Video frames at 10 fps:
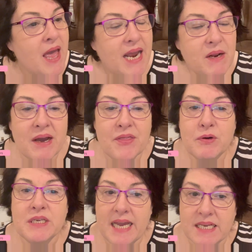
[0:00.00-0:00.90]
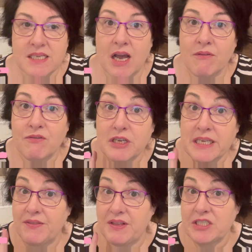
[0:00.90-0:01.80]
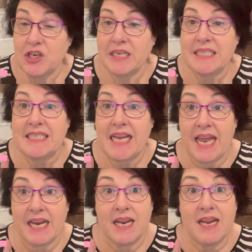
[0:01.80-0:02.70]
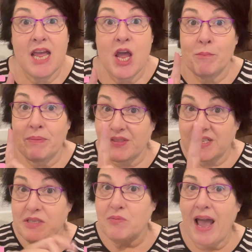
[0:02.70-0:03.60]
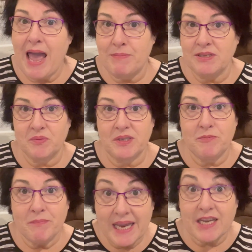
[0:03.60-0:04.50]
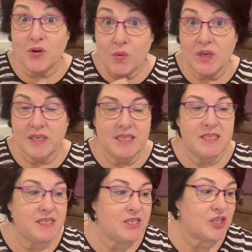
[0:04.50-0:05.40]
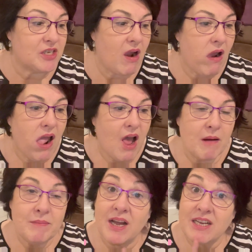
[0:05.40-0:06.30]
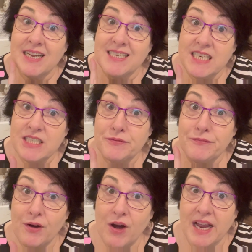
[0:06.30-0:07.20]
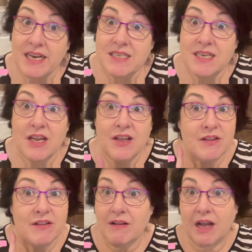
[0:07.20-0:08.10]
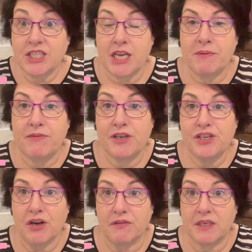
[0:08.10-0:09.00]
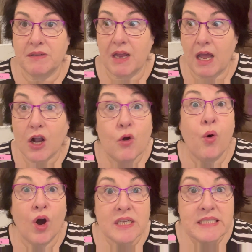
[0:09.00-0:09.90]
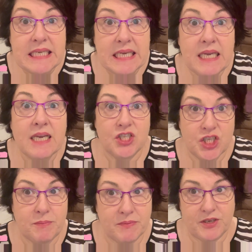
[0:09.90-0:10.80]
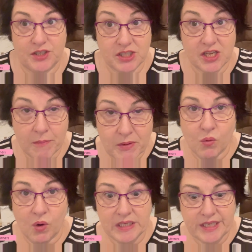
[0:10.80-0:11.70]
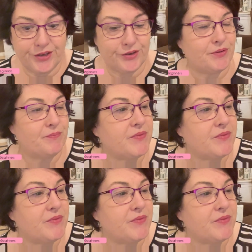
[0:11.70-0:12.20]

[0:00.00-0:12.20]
Anyway, I thought, yes, I've got to get this 90-10, but this is what happens when you make a quality decision. I'm like, I need to find a cheaper version of it, a quality cheaper version, because I'm a quality girl.